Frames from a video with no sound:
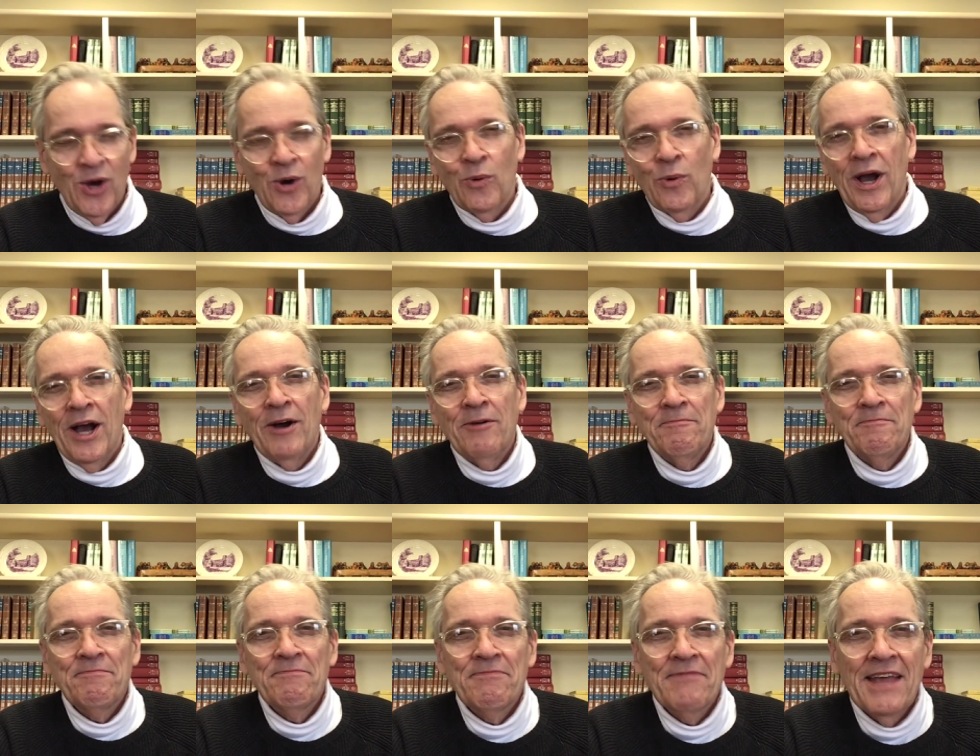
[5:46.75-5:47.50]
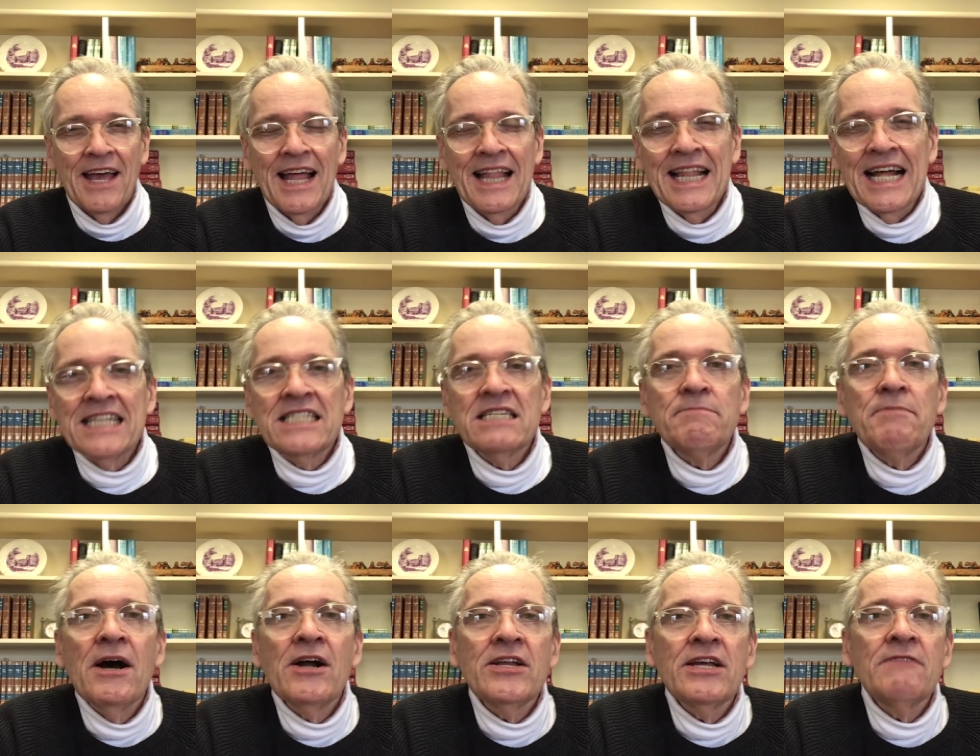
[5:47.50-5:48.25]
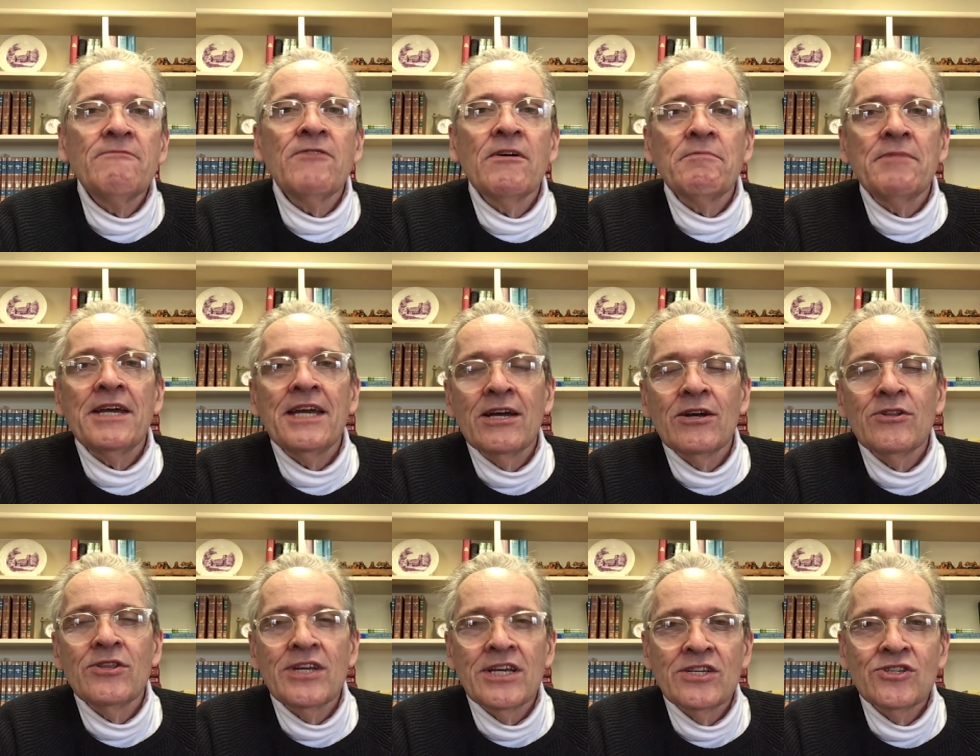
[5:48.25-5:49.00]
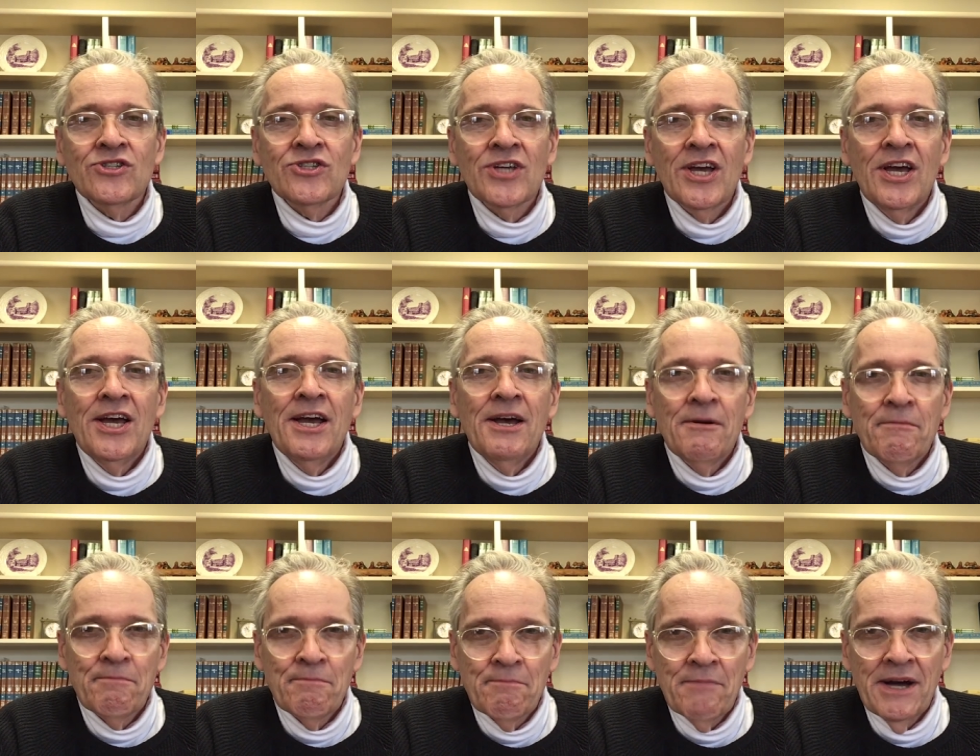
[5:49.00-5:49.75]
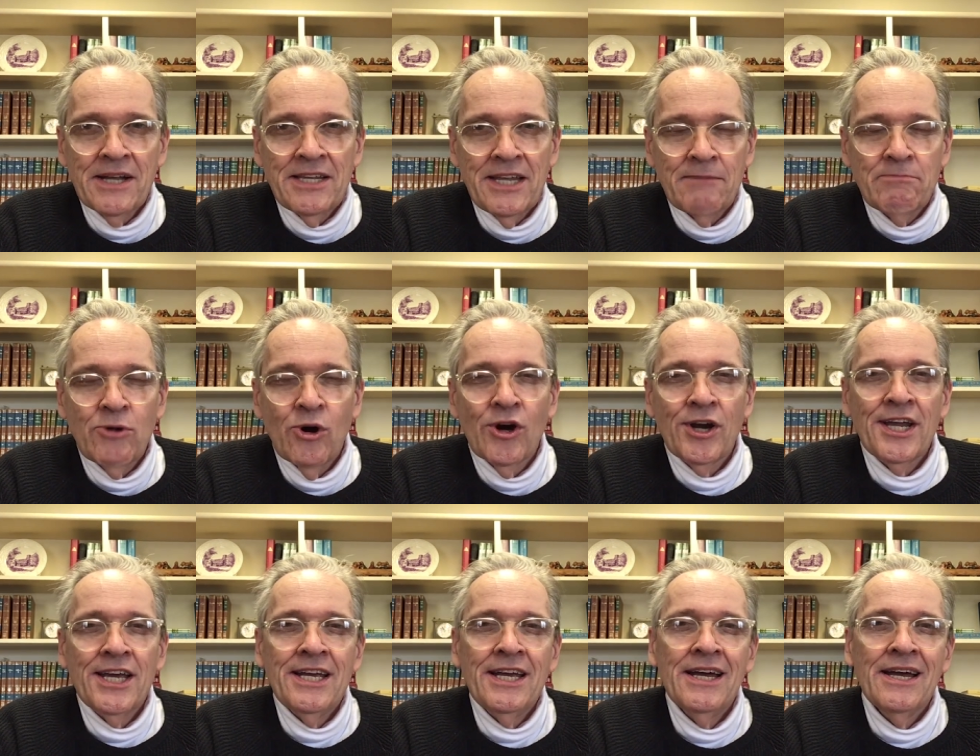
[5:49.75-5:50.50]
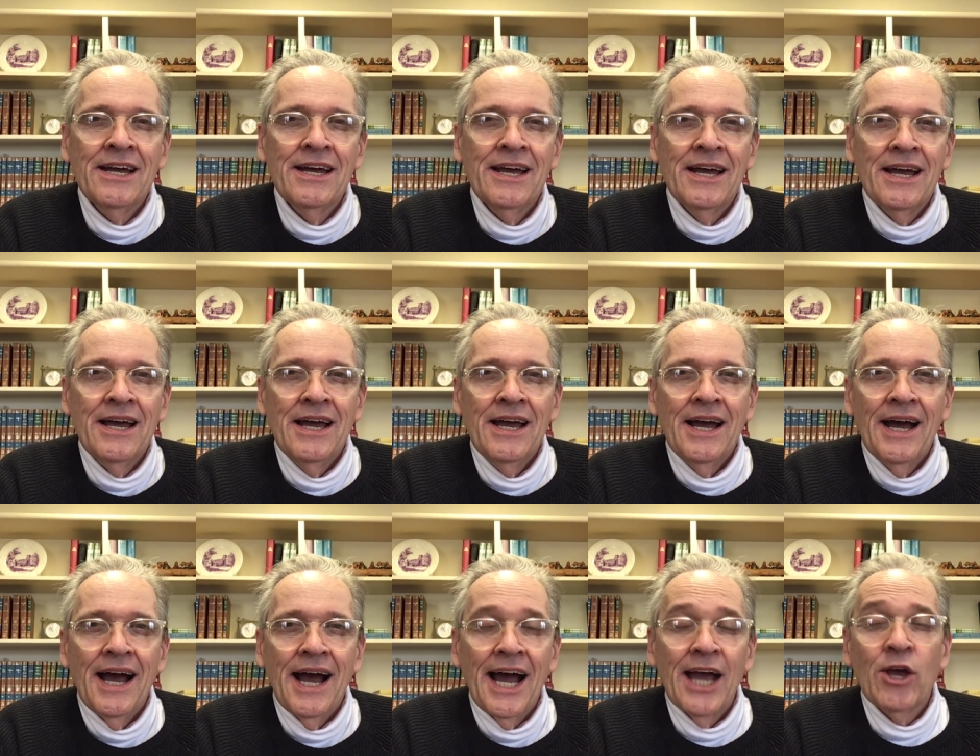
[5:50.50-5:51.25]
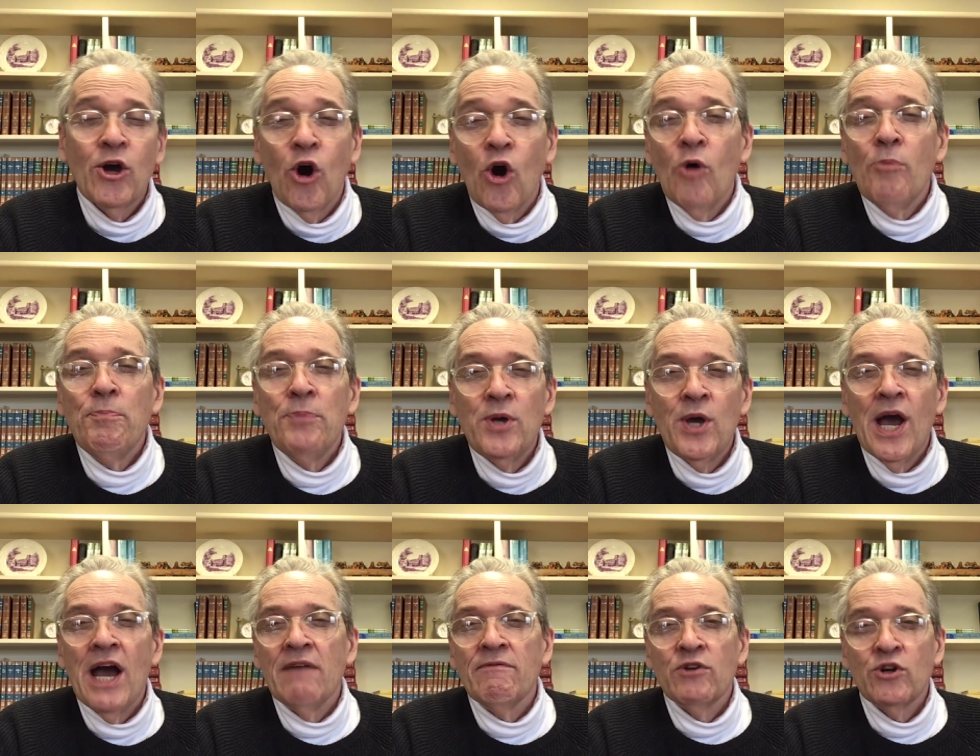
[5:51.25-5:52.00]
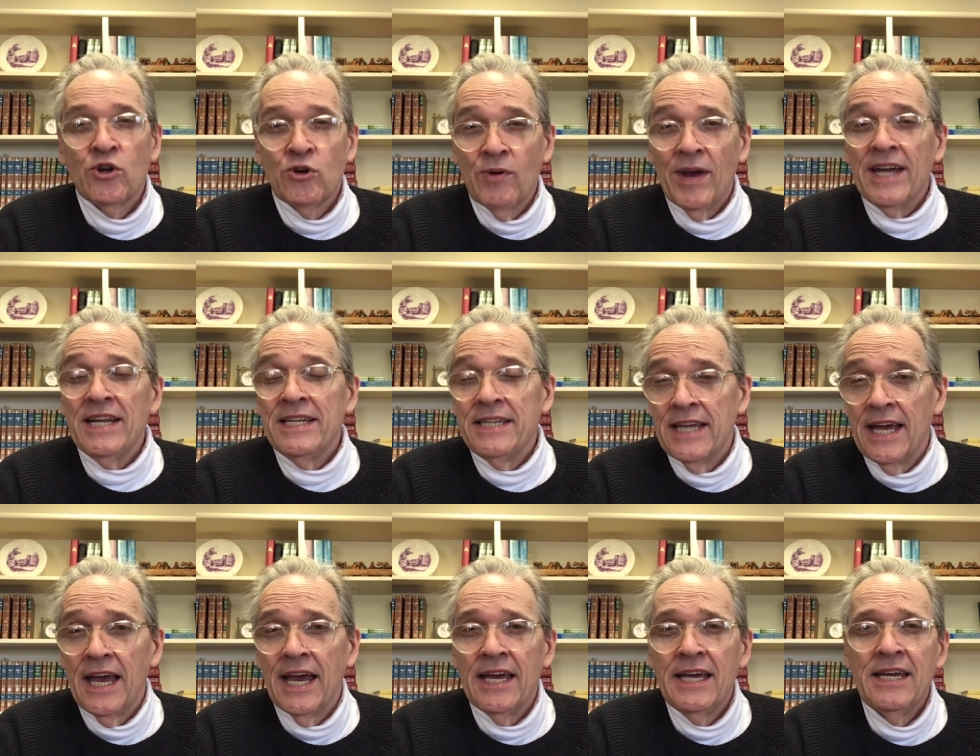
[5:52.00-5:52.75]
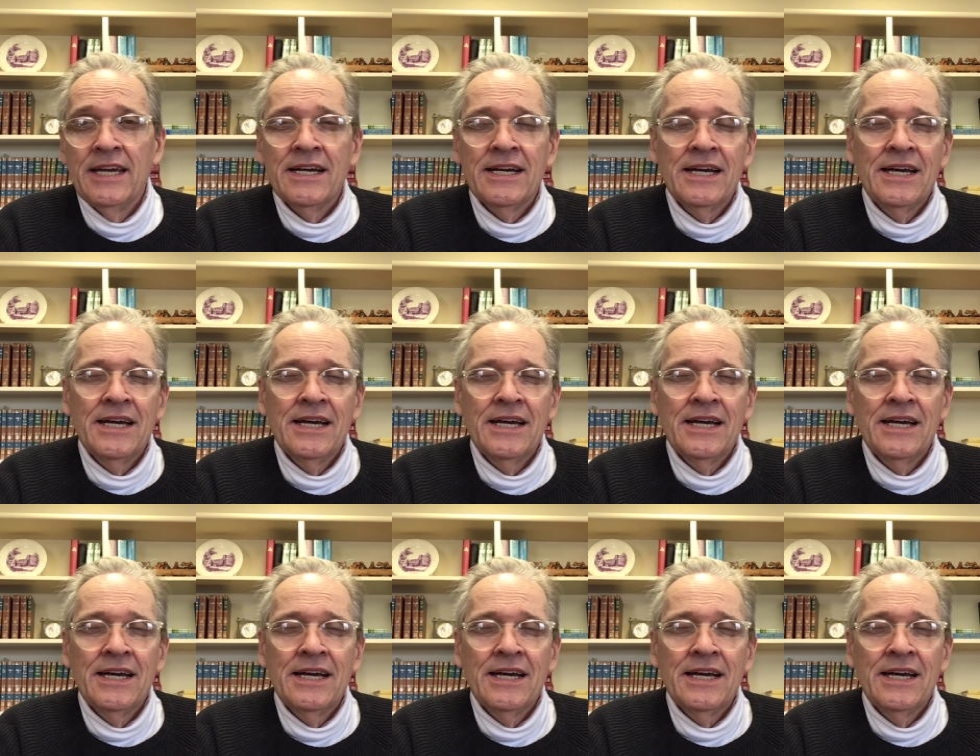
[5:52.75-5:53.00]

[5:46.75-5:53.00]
Well, that's about it from here this Monday morning. I hope you have a great day.